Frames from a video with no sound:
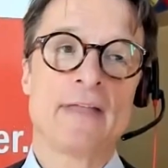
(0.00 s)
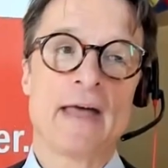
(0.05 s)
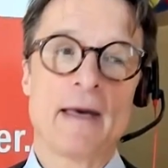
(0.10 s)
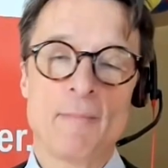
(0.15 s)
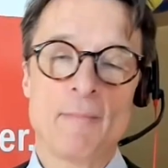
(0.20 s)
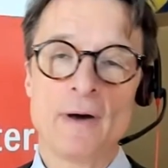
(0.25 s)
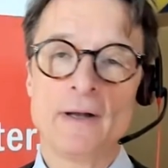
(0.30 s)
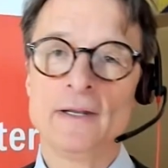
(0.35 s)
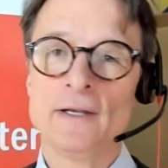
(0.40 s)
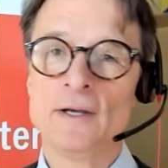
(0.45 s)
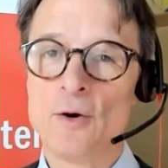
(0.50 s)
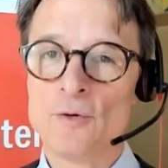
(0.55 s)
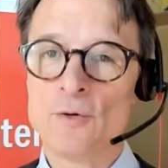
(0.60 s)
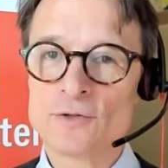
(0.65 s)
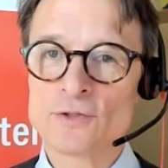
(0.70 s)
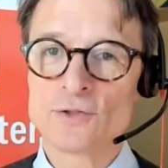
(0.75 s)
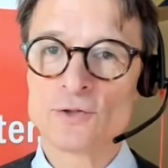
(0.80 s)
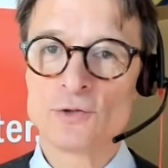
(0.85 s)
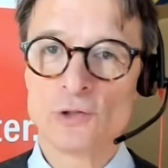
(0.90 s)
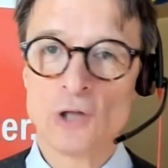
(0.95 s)
none of that money
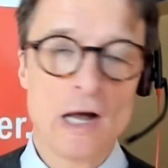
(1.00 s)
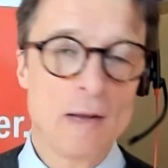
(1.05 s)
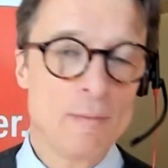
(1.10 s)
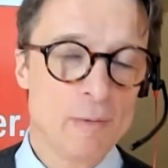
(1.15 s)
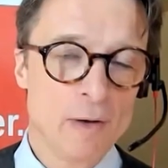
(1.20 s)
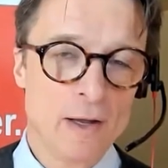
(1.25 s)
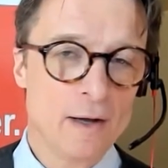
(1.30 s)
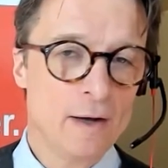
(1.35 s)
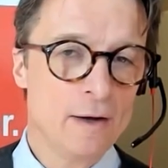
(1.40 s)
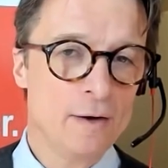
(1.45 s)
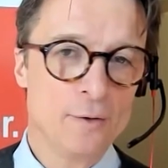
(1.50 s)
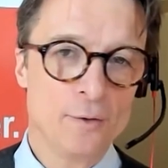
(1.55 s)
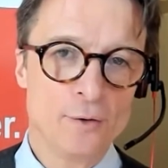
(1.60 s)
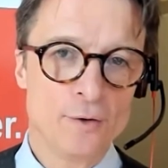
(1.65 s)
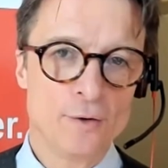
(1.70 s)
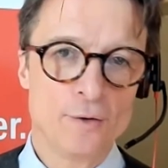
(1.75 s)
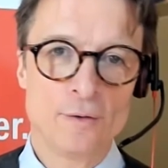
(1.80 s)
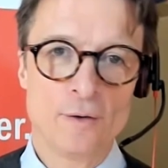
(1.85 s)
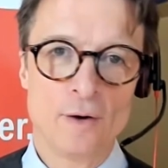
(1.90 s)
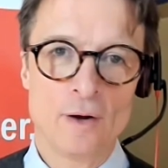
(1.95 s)
goes to Loblaw
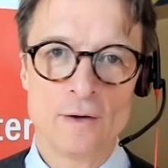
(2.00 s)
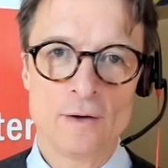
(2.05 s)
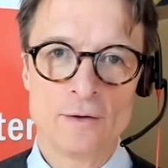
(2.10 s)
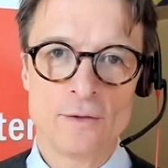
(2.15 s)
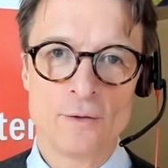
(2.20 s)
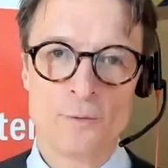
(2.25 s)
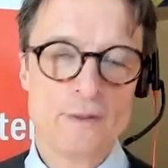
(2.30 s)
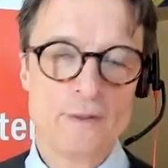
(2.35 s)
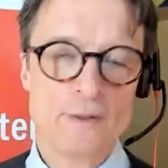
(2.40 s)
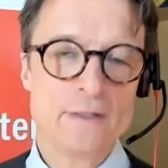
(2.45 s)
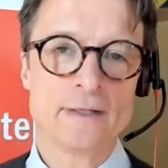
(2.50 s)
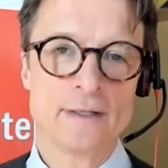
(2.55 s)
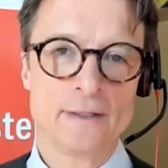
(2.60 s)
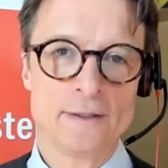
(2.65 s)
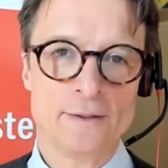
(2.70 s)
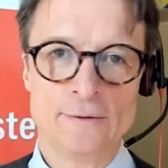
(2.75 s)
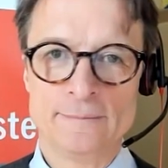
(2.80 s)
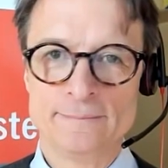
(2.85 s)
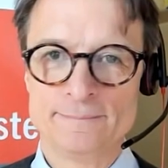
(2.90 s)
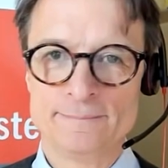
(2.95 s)
or uh, the
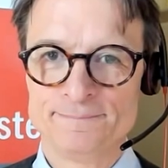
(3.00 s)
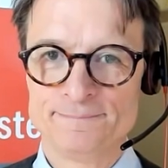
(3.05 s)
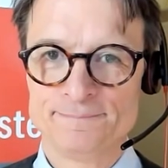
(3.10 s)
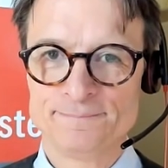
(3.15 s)
retailer.